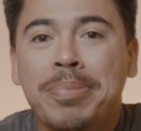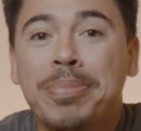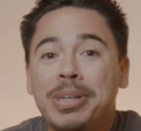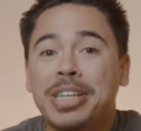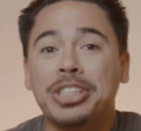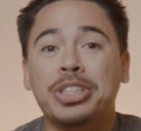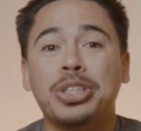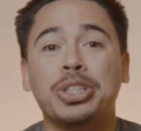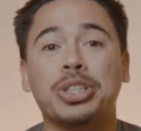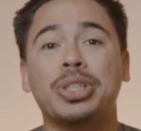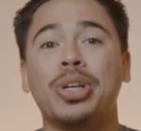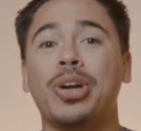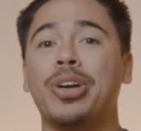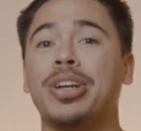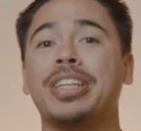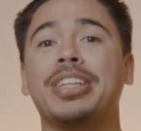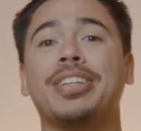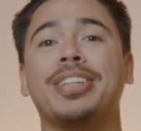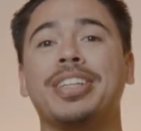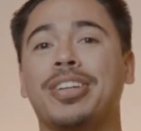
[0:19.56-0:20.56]
because you're
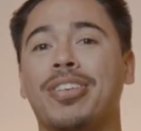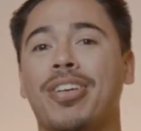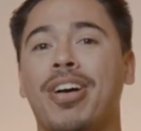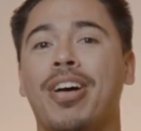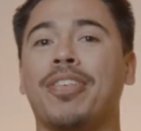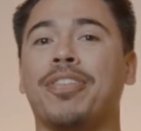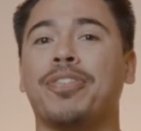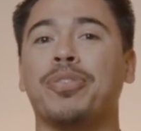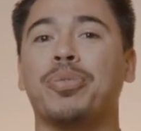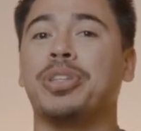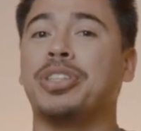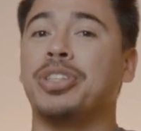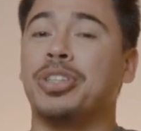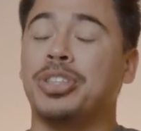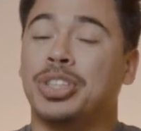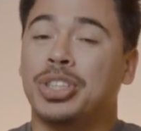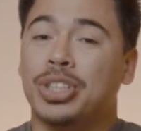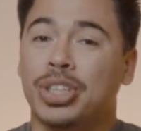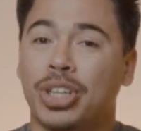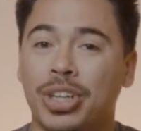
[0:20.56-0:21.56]
starting your year off with
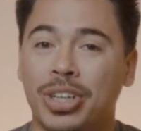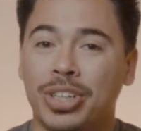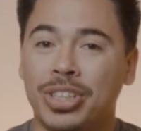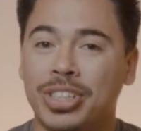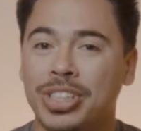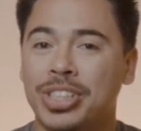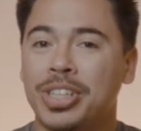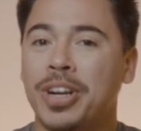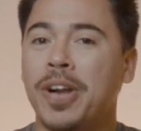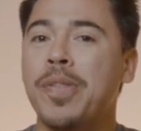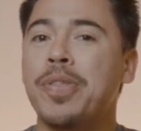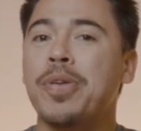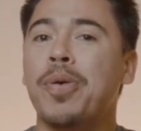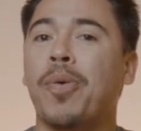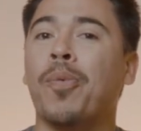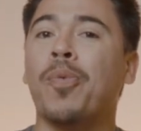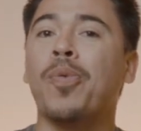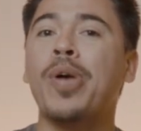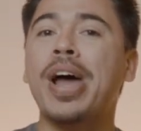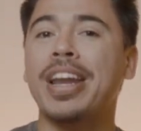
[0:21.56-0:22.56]
your church,
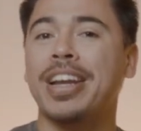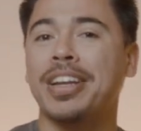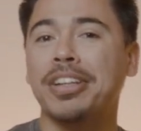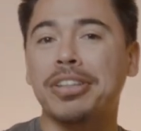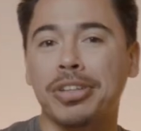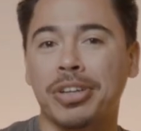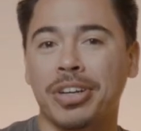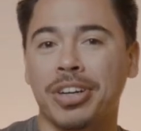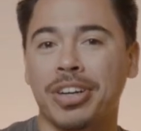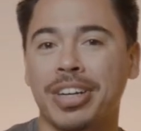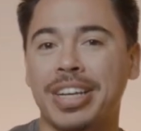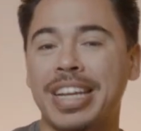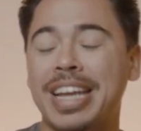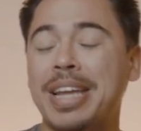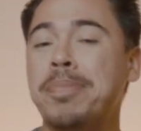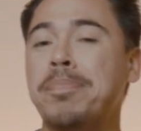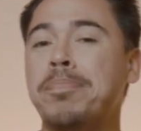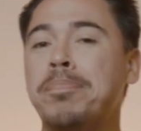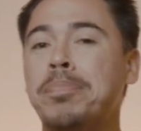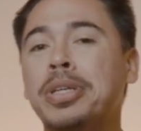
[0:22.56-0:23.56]
ready to
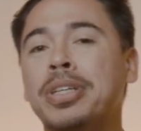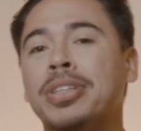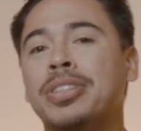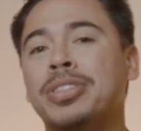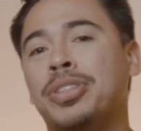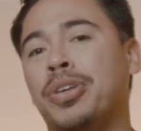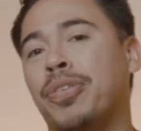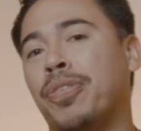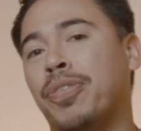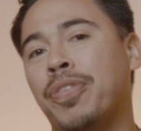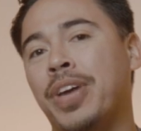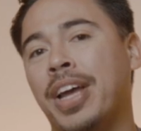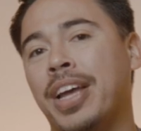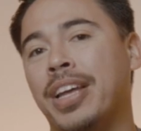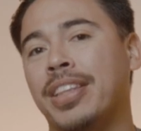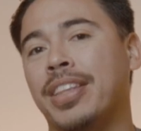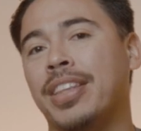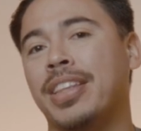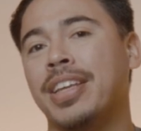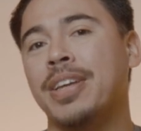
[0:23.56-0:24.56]
learn and build your
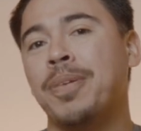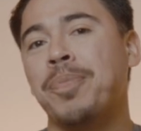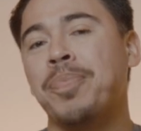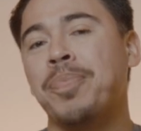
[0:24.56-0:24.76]
faith.